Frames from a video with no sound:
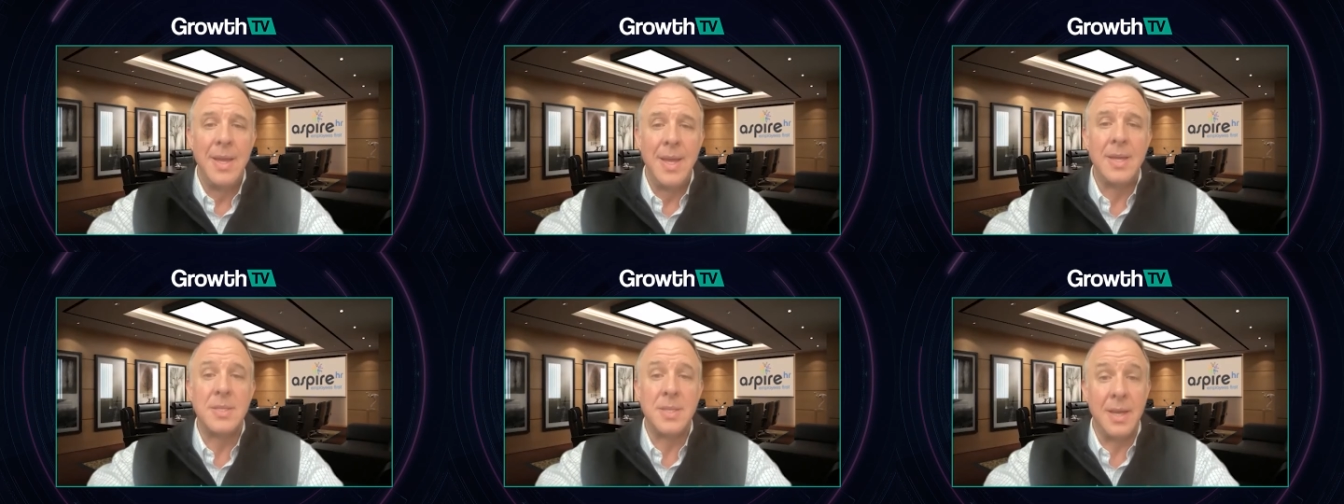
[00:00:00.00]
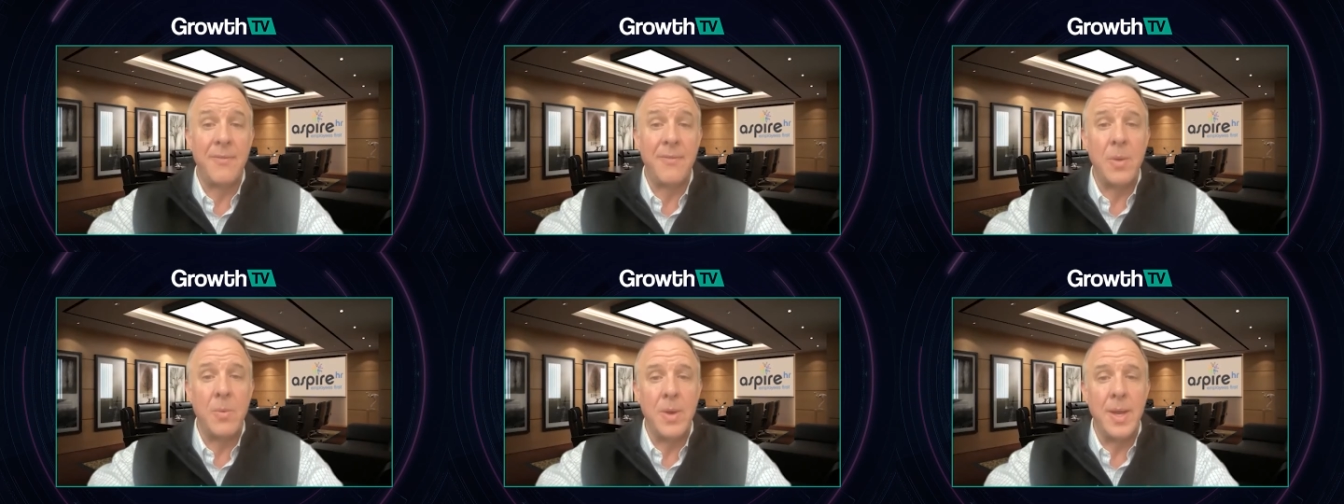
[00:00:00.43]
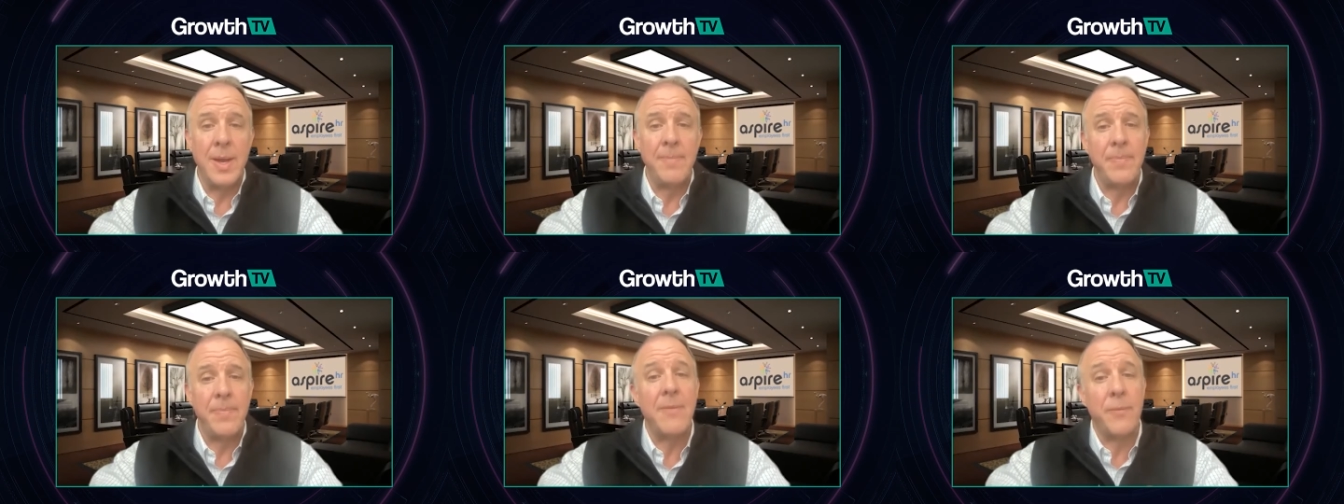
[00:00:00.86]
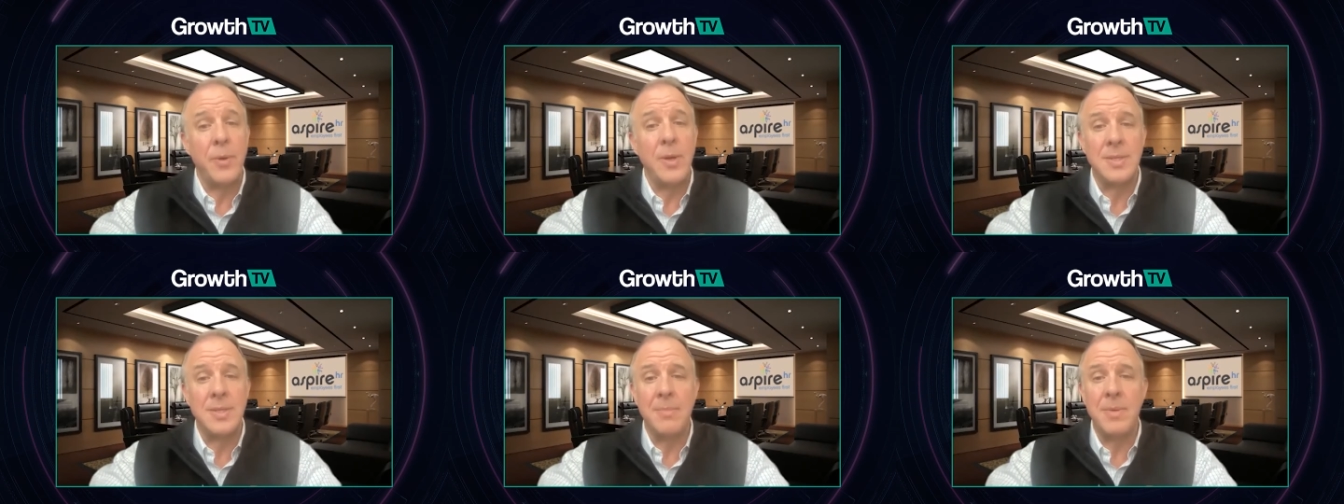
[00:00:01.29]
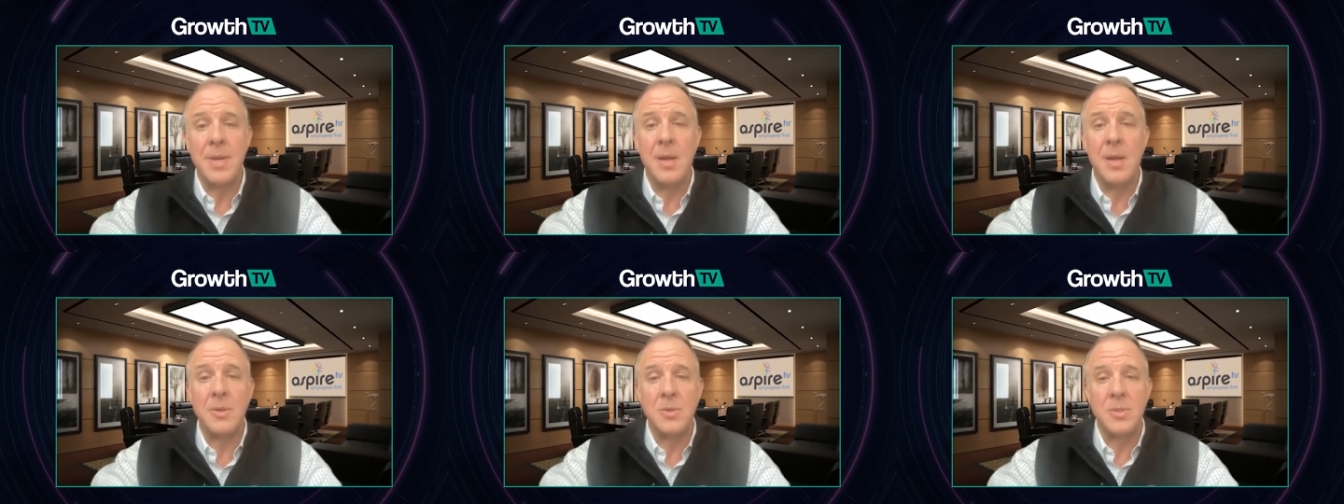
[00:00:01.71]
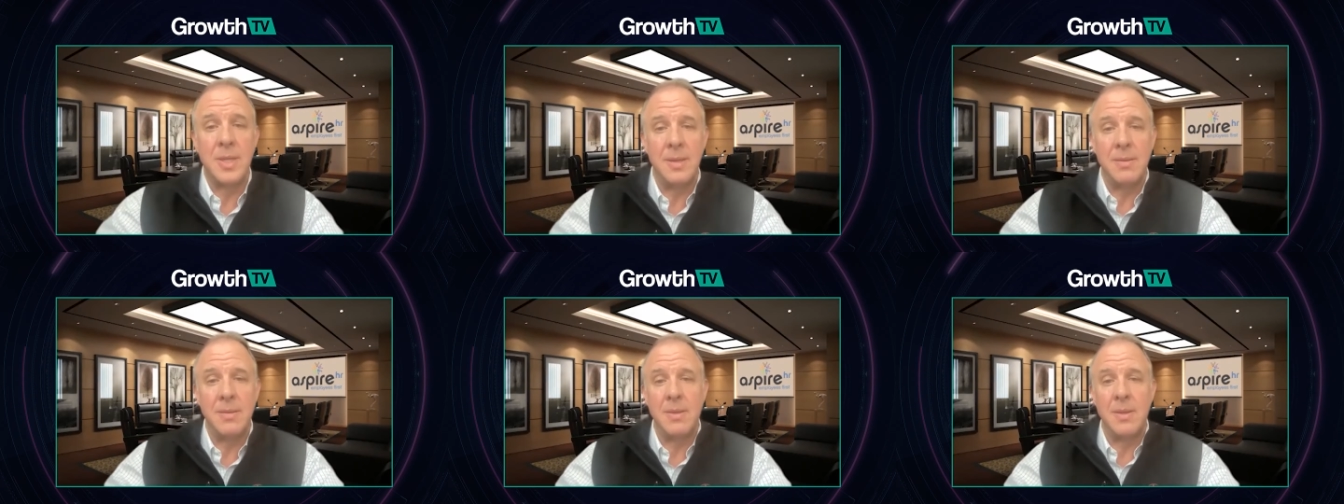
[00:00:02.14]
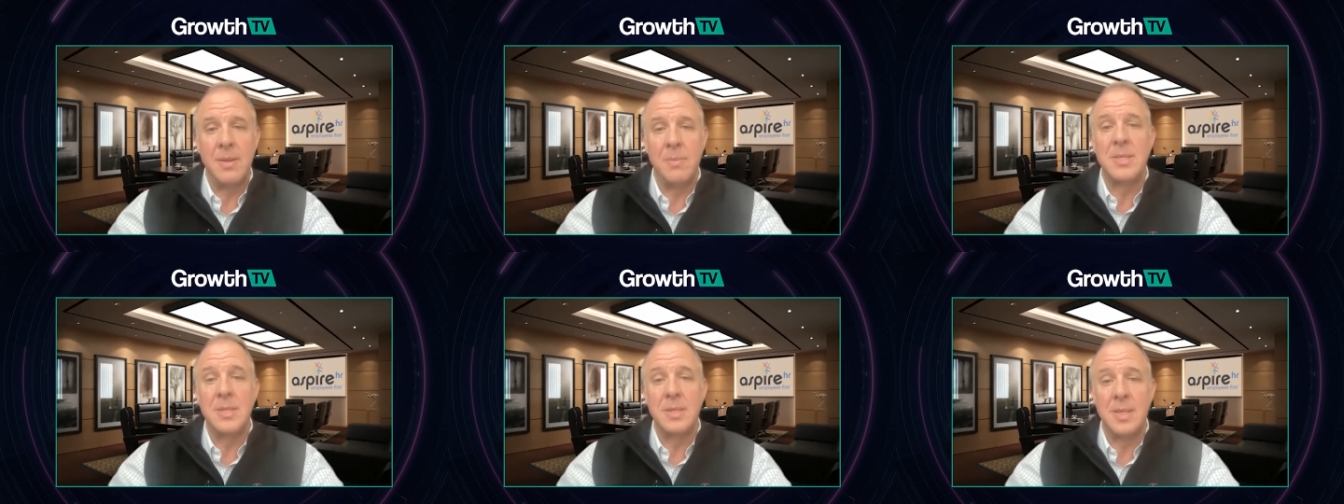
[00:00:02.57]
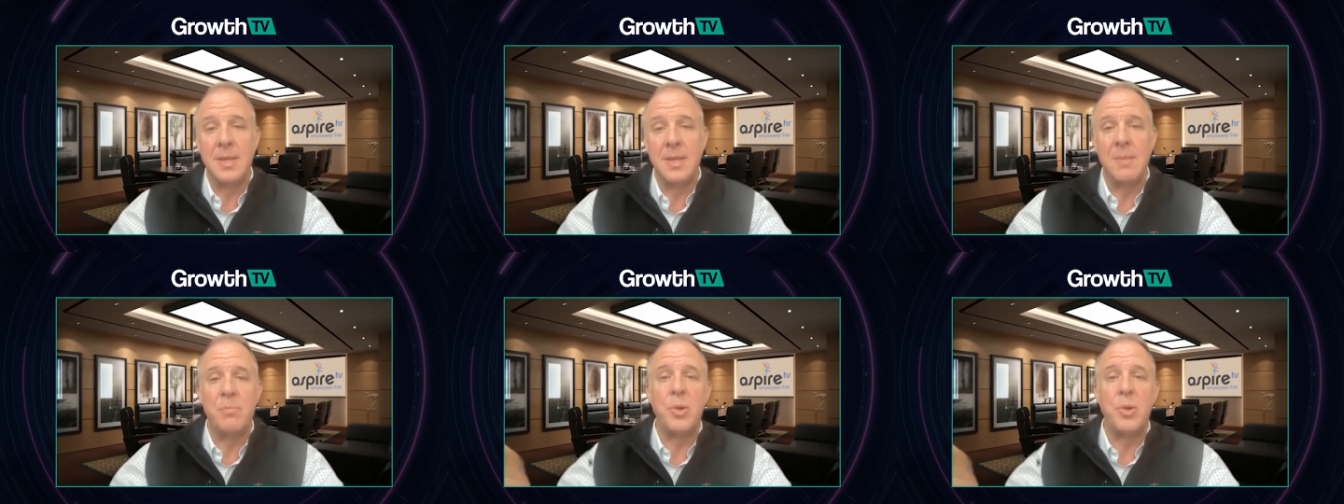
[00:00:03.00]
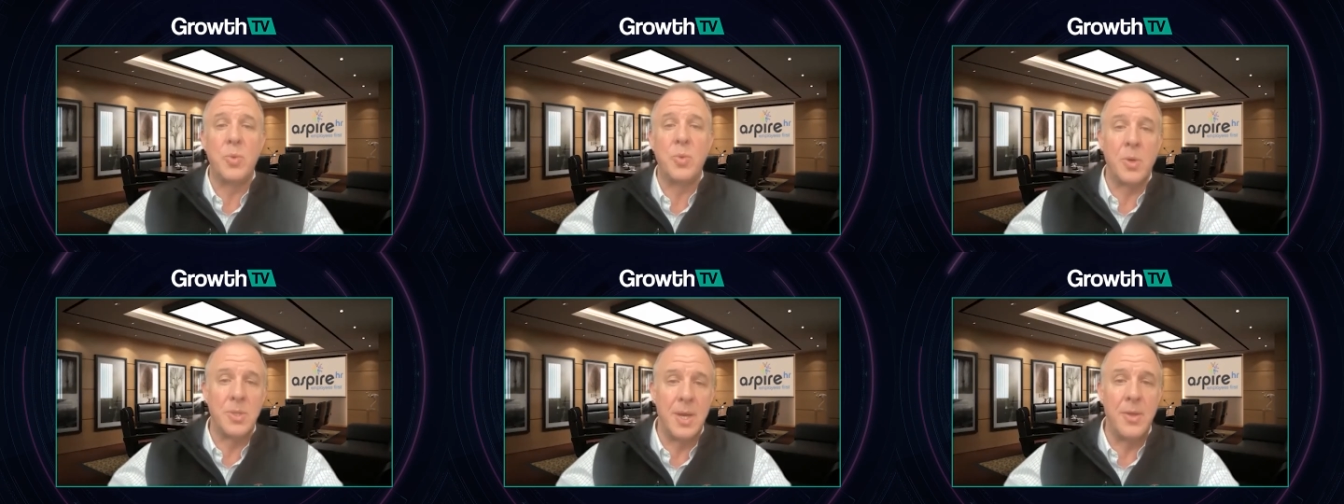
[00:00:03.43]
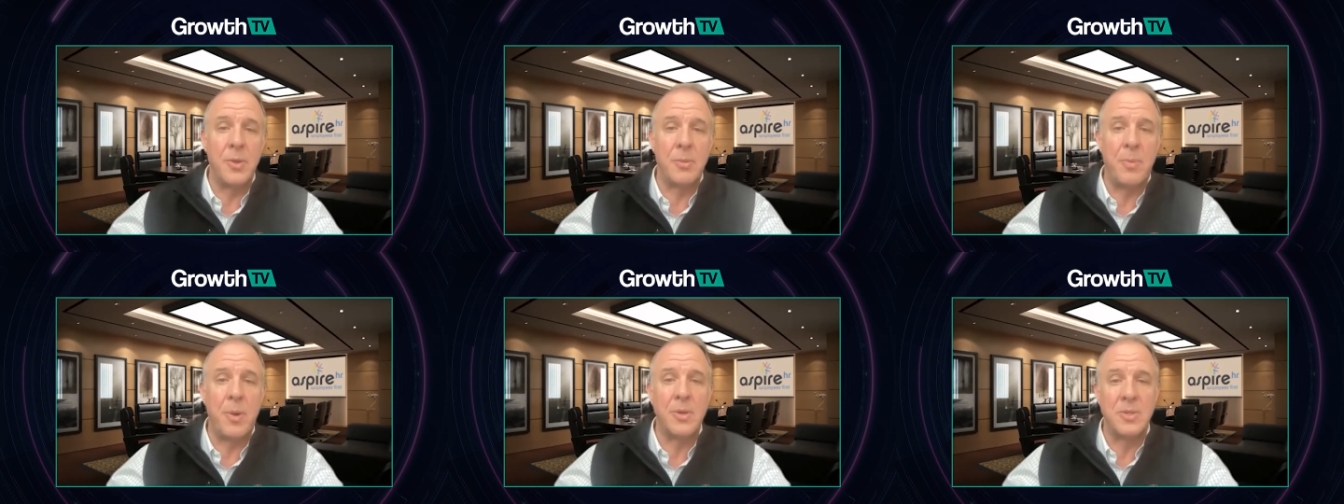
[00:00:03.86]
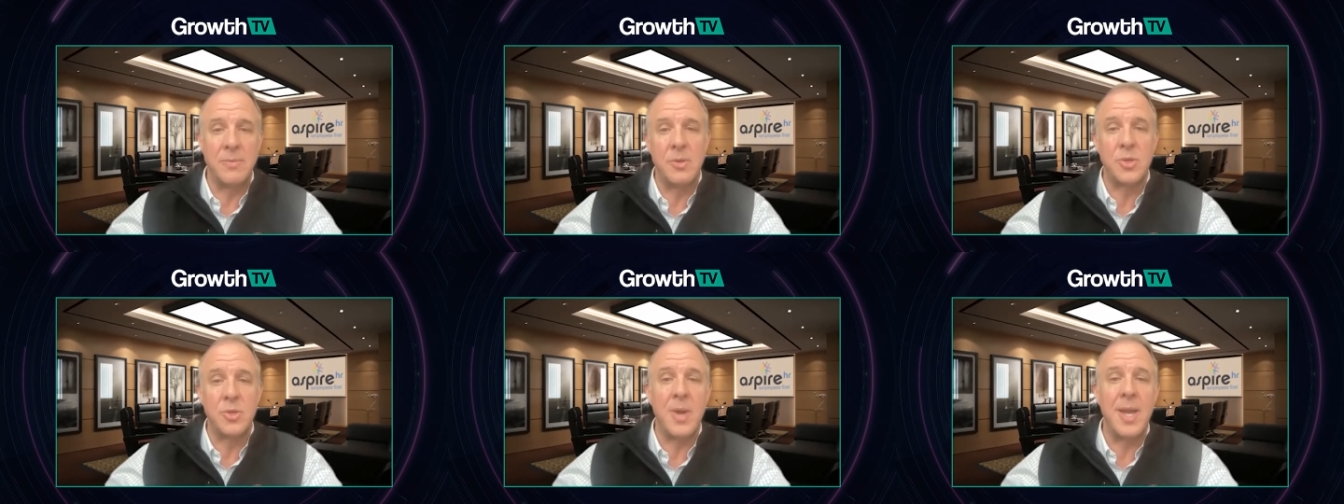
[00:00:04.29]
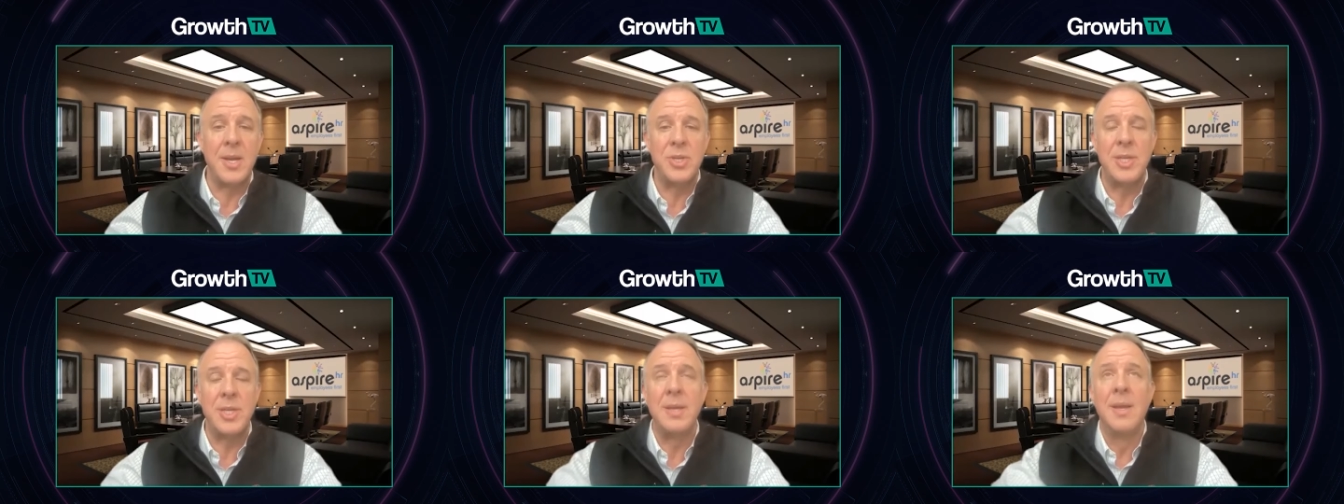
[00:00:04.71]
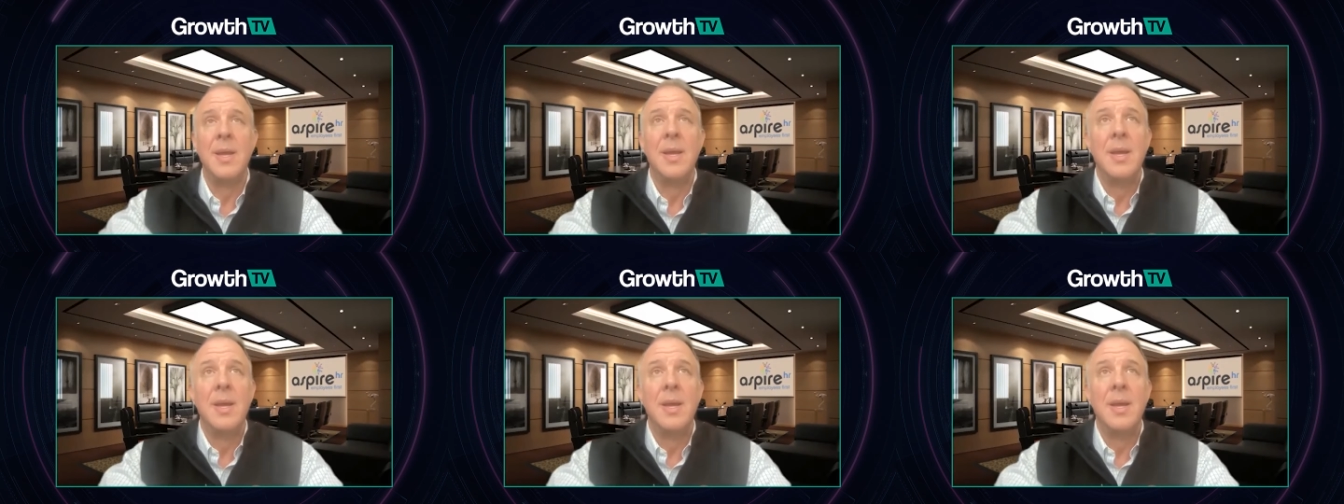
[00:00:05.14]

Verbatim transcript: in a significant way, that frees up dollars that the business can then put towards other parts of their strategy.